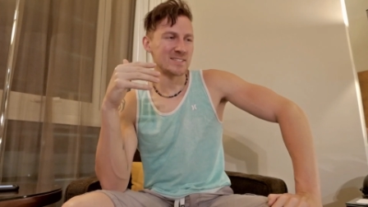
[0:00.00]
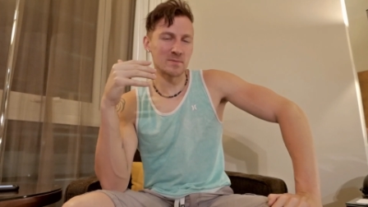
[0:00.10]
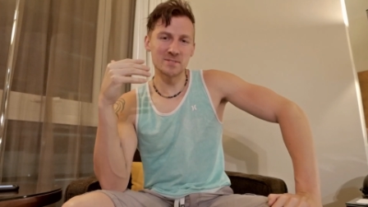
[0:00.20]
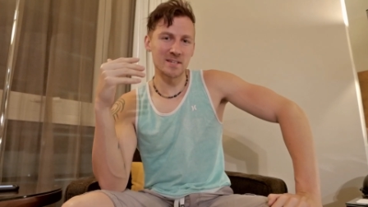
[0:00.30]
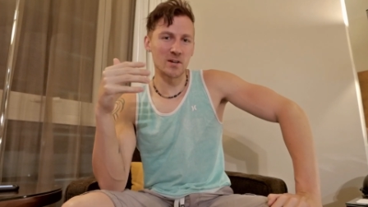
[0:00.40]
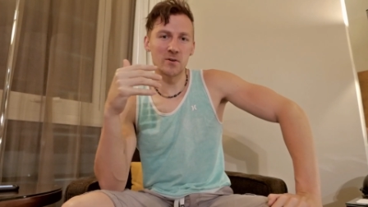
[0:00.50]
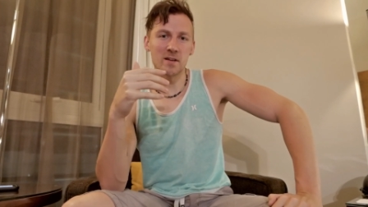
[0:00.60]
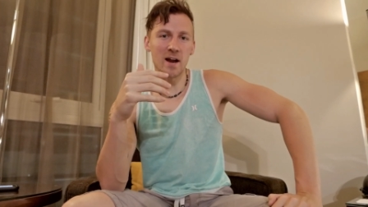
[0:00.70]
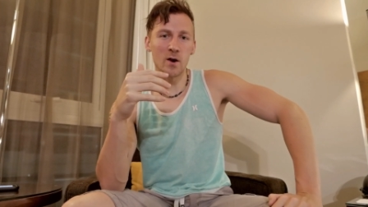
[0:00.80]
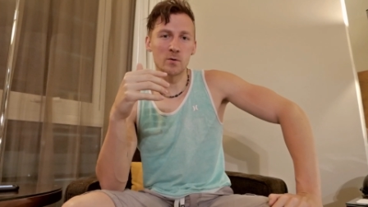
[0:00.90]
some security
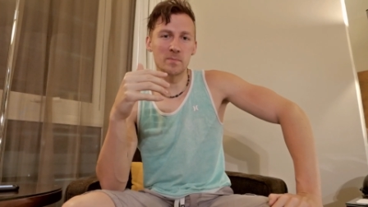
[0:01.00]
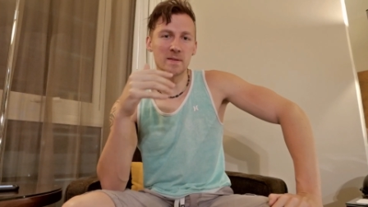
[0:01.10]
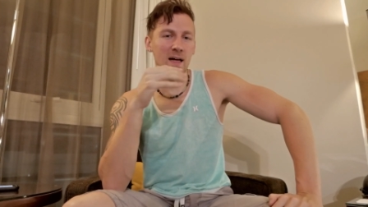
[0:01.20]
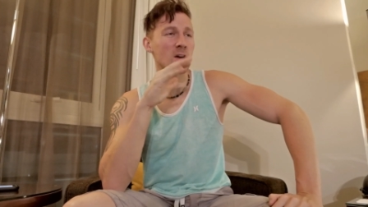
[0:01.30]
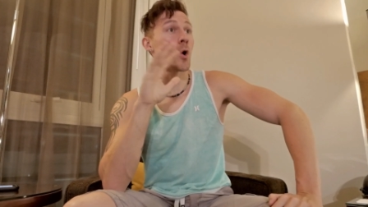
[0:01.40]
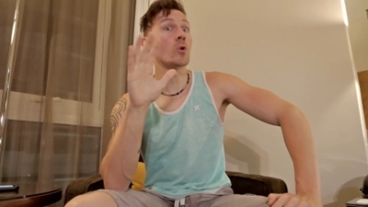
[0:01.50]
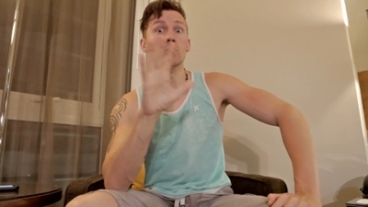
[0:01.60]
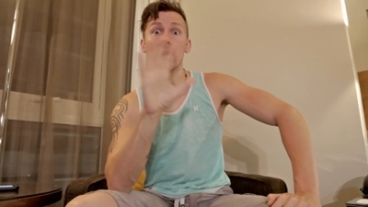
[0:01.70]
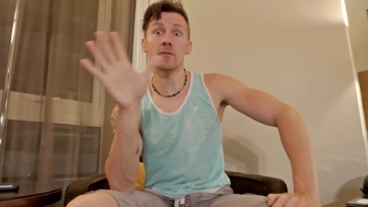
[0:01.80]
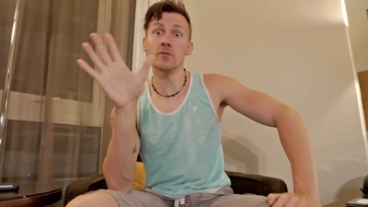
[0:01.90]
guard would be like, oh, you
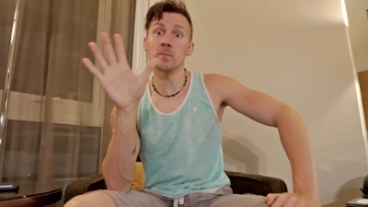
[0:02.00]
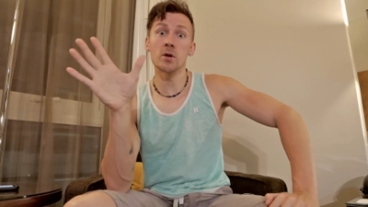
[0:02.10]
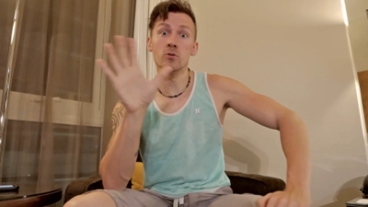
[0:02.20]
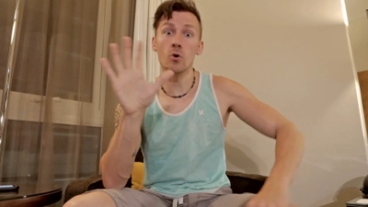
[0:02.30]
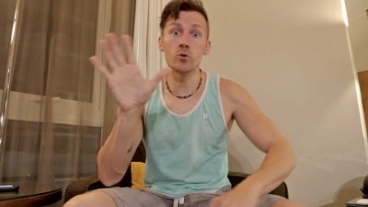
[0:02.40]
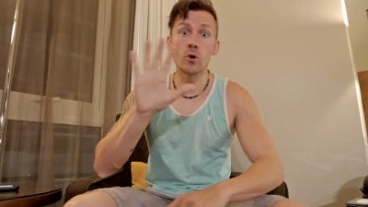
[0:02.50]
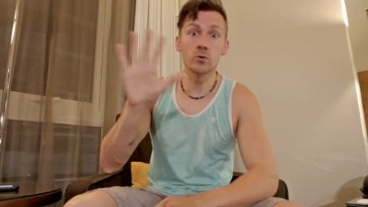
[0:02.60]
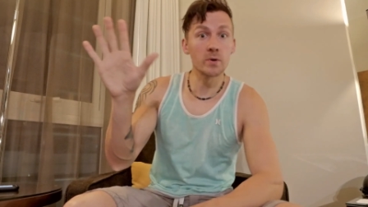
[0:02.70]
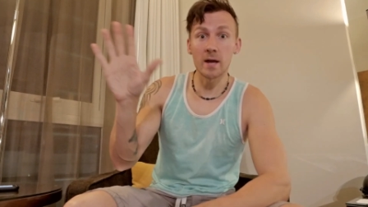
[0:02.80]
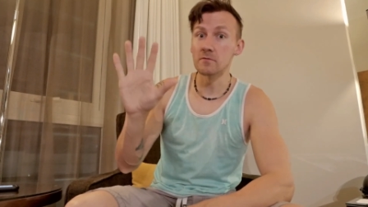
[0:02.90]
can't film here. No, no,
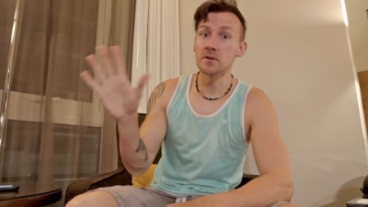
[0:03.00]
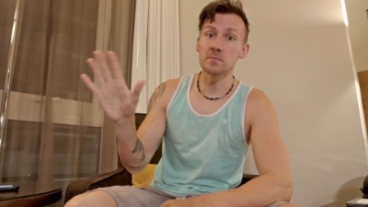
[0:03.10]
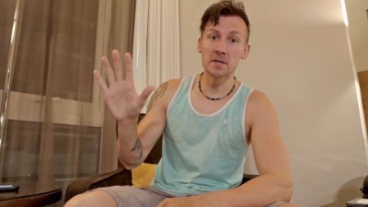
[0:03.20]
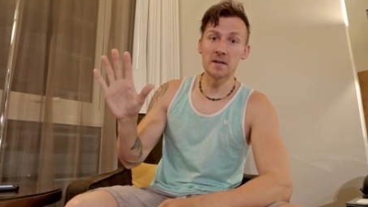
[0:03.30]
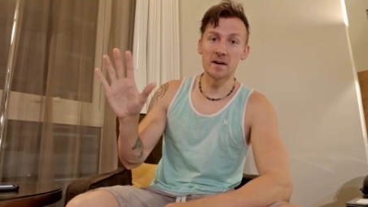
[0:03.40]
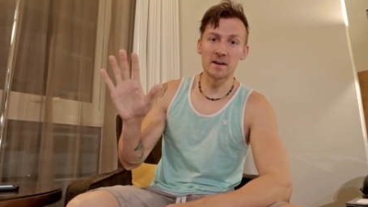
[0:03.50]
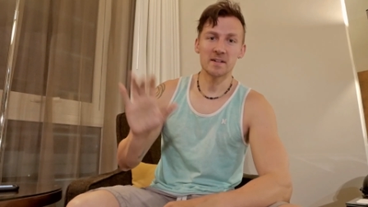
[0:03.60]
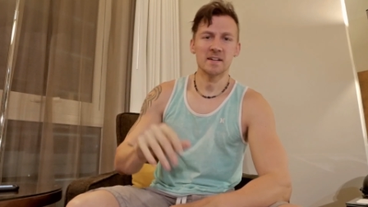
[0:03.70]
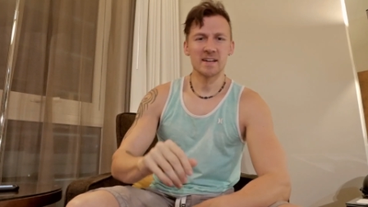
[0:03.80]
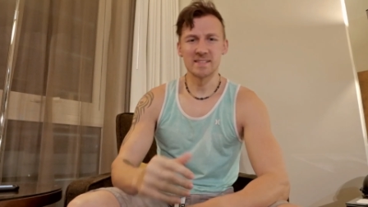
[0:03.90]
you can't film here.
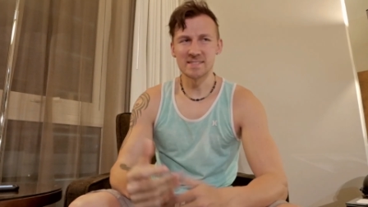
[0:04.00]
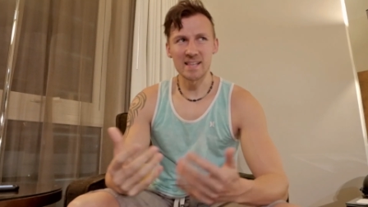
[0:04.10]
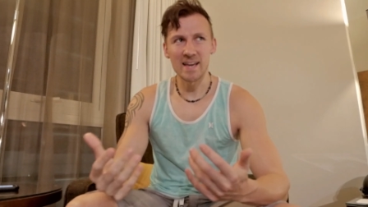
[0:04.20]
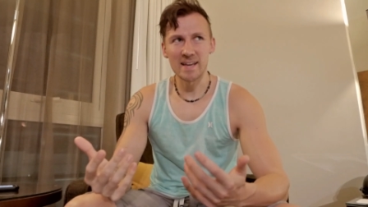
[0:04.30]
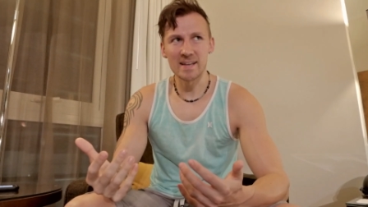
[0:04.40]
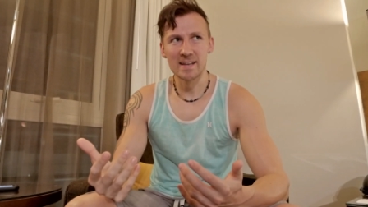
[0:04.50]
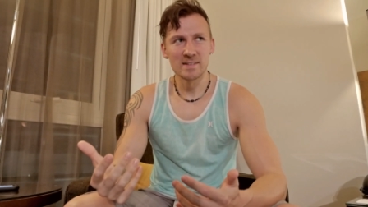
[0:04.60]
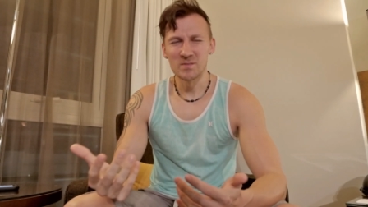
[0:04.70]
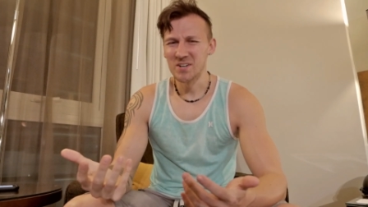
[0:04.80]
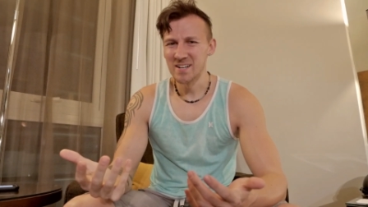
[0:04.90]
It's like,
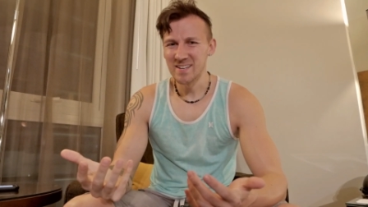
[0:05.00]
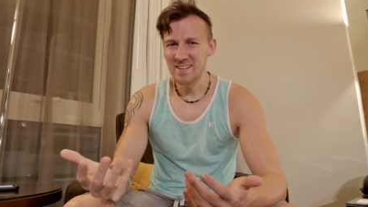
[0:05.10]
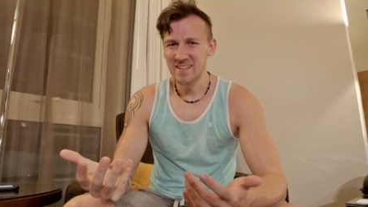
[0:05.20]
what?